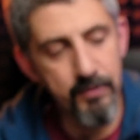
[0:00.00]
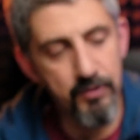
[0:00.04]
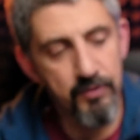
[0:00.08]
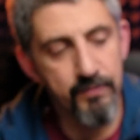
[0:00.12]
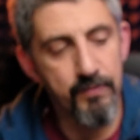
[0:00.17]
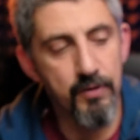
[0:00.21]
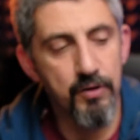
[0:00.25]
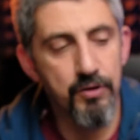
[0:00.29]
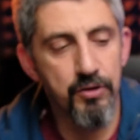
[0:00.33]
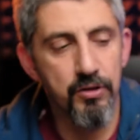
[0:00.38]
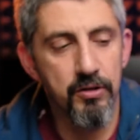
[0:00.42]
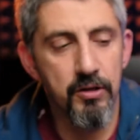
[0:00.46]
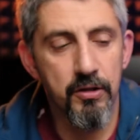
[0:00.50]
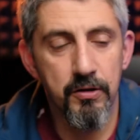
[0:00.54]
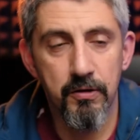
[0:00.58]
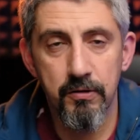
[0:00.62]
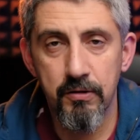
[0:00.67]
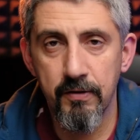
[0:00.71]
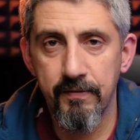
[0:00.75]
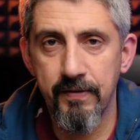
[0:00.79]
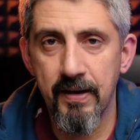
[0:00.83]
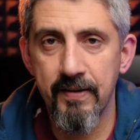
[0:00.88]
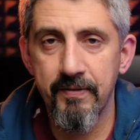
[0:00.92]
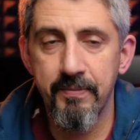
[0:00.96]
version, the
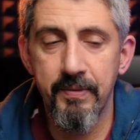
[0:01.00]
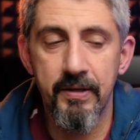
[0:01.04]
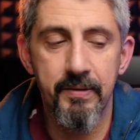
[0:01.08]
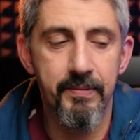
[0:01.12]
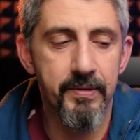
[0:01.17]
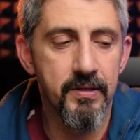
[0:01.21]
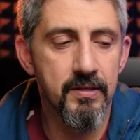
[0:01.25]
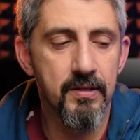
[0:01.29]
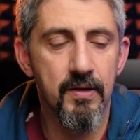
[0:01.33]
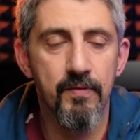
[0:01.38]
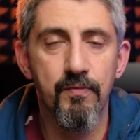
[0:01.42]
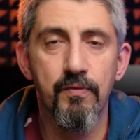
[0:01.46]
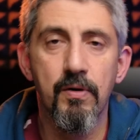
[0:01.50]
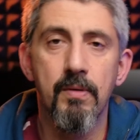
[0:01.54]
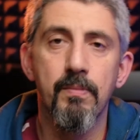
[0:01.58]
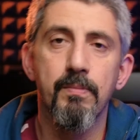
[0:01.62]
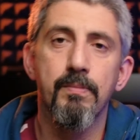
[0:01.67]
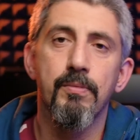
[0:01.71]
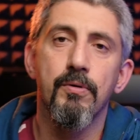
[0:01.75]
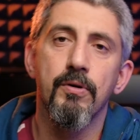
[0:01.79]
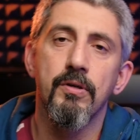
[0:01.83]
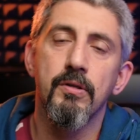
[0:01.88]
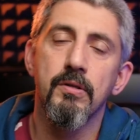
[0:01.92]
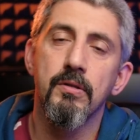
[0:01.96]
35mm
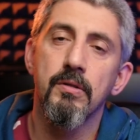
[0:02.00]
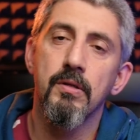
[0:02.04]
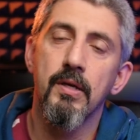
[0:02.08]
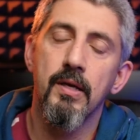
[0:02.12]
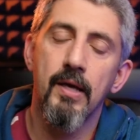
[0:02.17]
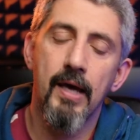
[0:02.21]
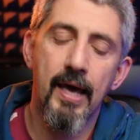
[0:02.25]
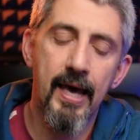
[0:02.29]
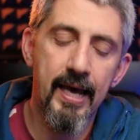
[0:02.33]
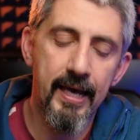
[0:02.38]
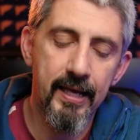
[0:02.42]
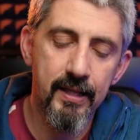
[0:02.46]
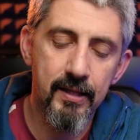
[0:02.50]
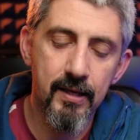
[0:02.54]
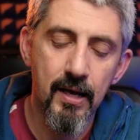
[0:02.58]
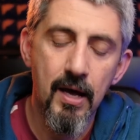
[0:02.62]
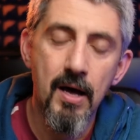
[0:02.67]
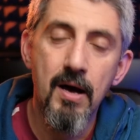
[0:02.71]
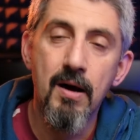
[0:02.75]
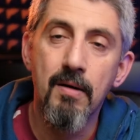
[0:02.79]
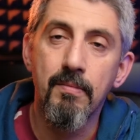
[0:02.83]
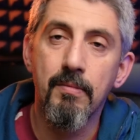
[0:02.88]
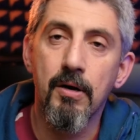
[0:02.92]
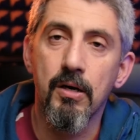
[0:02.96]
F1.8
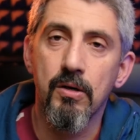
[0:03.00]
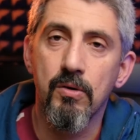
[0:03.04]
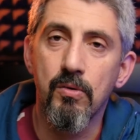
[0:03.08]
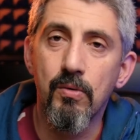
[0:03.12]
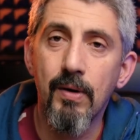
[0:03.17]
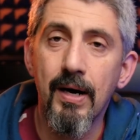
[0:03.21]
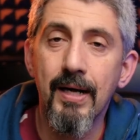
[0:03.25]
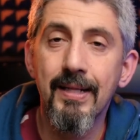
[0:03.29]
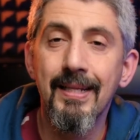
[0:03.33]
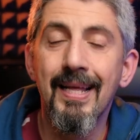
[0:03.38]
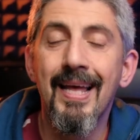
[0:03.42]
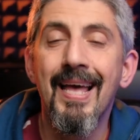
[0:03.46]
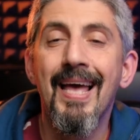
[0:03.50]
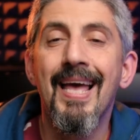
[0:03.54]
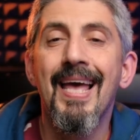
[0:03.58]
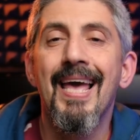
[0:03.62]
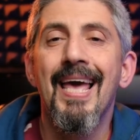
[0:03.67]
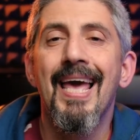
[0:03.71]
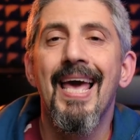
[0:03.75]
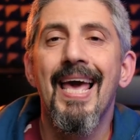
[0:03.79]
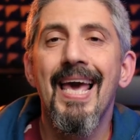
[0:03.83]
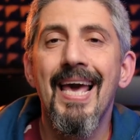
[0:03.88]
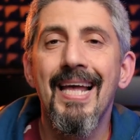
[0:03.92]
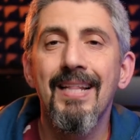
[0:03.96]
Mark I.
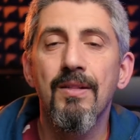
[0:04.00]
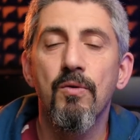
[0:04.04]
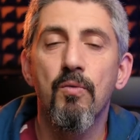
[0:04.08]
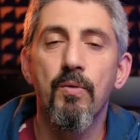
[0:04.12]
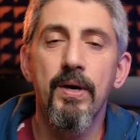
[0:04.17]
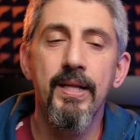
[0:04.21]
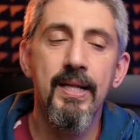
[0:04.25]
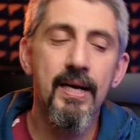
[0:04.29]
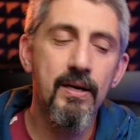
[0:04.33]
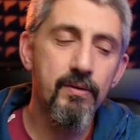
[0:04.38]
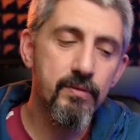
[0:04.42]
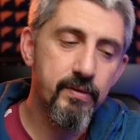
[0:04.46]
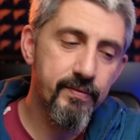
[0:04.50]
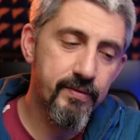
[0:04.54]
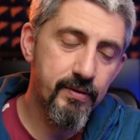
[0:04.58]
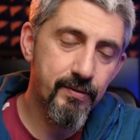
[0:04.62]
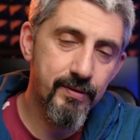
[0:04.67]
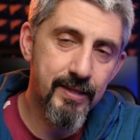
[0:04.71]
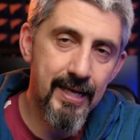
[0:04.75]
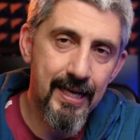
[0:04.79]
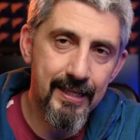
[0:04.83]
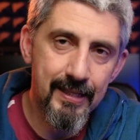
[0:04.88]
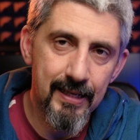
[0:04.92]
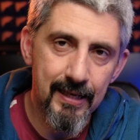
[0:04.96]
And when I reviewed
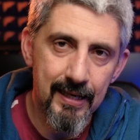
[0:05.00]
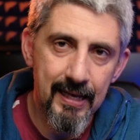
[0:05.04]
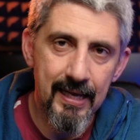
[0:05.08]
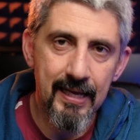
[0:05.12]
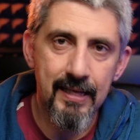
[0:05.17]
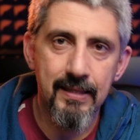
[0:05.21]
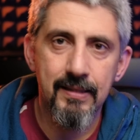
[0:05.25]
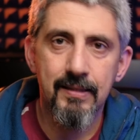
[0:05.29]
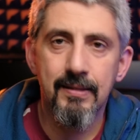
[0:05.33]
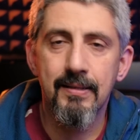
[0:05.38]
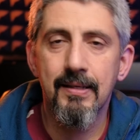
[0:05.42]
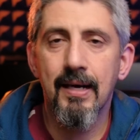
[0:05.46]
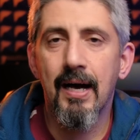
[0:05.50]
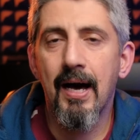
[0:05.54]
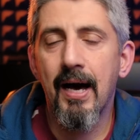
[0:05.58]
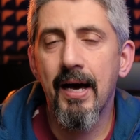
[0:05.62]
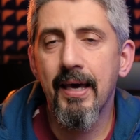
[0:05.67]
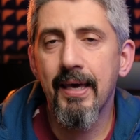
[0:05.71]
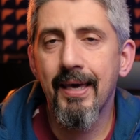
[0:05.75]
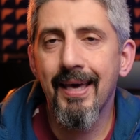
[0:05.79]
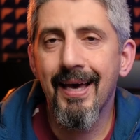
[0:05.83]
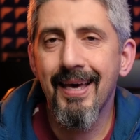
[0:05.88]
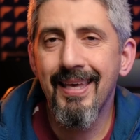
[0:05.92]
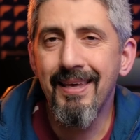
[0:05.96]
that lens,
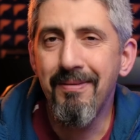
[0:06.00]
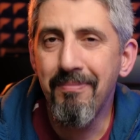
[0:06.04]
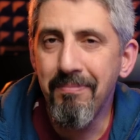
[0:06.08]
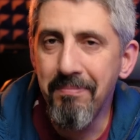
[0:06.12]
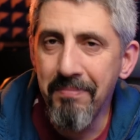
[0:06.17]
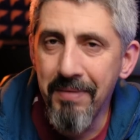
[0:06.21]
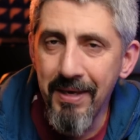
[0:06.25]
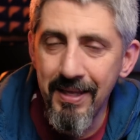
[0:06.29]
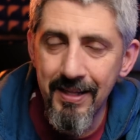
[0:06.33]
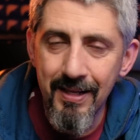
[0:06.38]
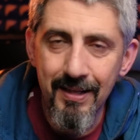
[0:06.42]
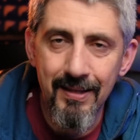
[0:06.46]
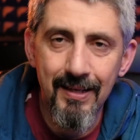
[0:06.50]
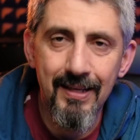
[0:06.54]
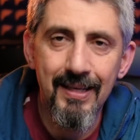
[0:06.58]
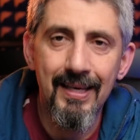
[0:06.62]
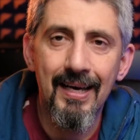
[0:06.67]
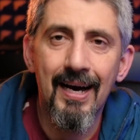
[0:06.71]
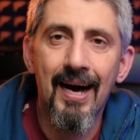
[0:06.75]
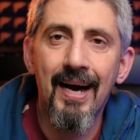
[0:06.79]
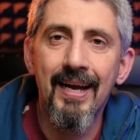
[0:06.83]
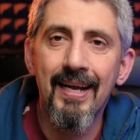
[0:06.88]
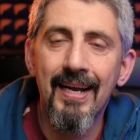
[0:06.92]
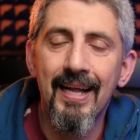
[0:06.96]
I immediately
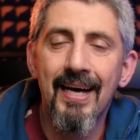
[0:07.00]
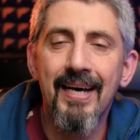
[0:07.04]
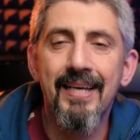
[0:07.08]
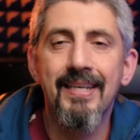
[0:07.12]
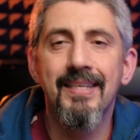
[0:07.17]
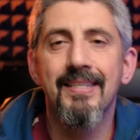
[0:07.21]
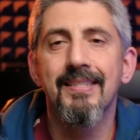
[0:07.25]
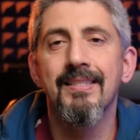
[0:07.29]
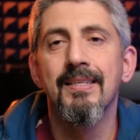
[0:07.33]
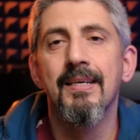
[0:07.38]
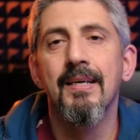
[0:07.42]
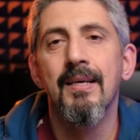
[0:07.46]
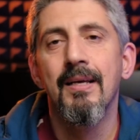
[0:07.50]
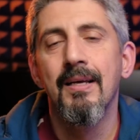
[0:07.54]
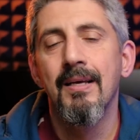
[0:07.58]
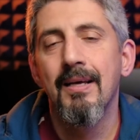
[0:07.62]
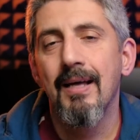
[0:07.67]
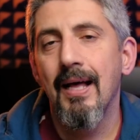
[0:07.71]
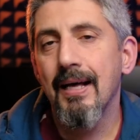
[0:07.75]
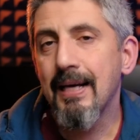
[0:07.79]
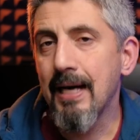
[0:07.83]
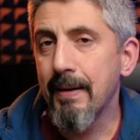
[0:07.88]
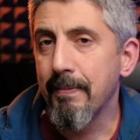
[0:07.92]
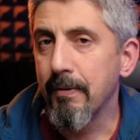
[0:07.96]
highlighted
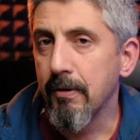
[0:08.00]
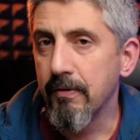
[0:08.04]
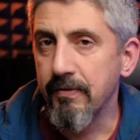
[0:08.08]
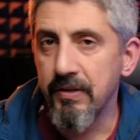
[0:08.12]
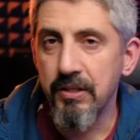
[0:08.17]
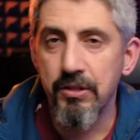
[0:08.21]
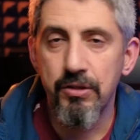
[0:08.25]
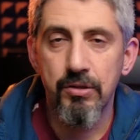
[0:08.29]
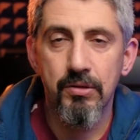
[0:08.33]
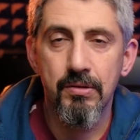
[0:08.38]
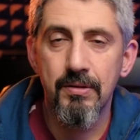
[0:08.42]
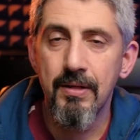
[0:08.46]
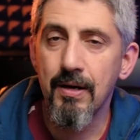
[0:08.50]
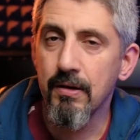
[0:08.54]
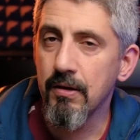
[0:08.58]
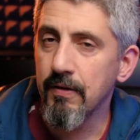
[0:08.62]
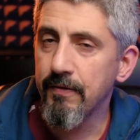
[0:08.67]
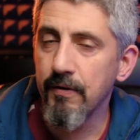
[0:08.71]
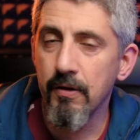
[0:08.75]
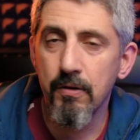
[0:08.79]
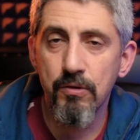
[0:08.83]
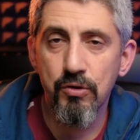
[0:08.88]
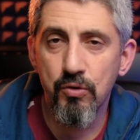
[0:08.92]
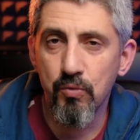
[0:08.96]
a couple of issues. The
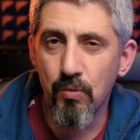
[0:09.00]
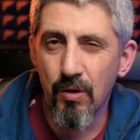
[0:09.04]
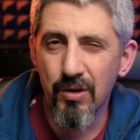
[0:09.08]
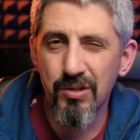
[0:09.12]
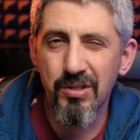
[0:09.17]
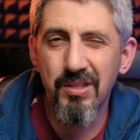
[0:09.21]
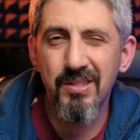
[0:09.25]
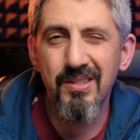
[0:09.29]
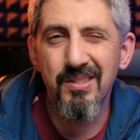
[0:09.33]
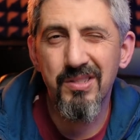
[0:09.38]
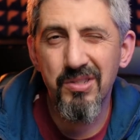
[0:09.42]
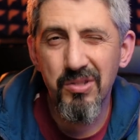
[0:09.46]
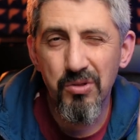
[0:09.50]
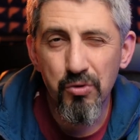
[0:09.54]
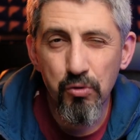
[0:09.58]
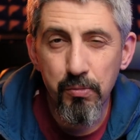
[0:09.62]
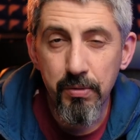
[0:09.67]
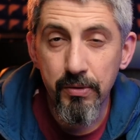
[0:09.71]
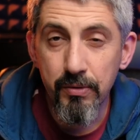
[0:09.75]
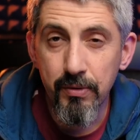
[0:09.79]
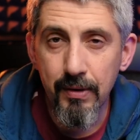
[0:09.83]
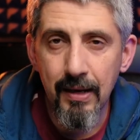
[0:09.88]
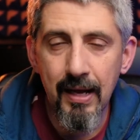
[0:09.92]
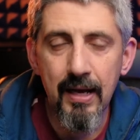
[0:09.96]
autofocus wasn't super
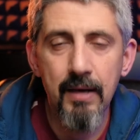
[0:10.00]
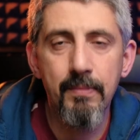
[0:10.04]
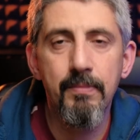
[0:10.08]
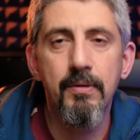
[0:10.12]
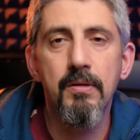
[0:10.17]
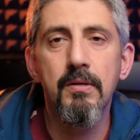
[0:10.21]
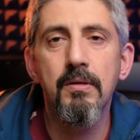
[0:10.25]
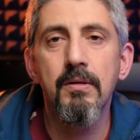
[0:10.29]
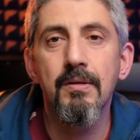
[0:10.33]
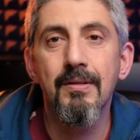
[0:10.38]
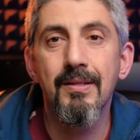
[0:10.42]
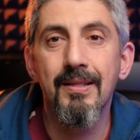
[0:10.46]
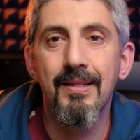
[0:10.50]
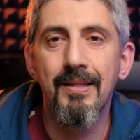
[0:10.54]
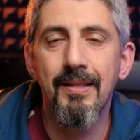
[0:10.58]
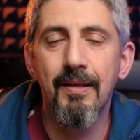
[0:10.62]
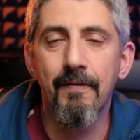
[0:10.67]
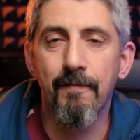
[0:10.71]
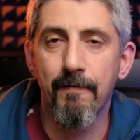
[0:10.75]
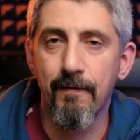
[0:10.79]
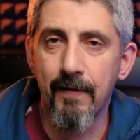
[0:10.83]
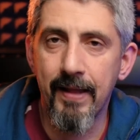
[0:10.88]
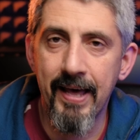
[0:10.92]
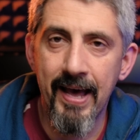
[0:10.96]
reliable. The
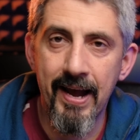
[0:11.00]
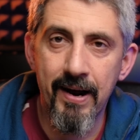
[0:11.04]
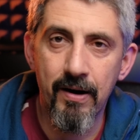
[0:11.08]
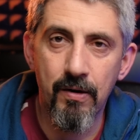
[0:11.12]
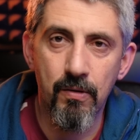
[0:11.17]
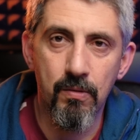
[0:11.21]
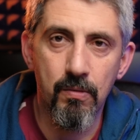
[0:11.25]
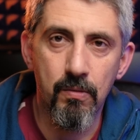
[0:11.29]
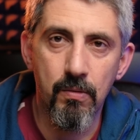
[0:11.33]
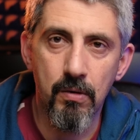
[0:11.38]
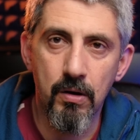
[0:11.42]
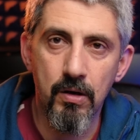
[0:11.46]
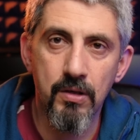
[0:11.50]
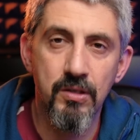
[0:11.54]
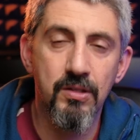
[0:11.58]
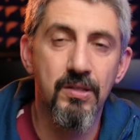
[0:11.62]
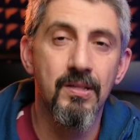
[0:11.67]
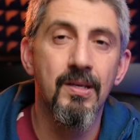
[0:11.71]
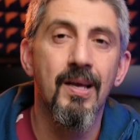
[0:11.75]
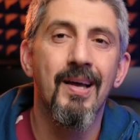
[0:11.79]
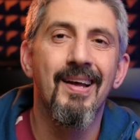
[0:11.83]
flare was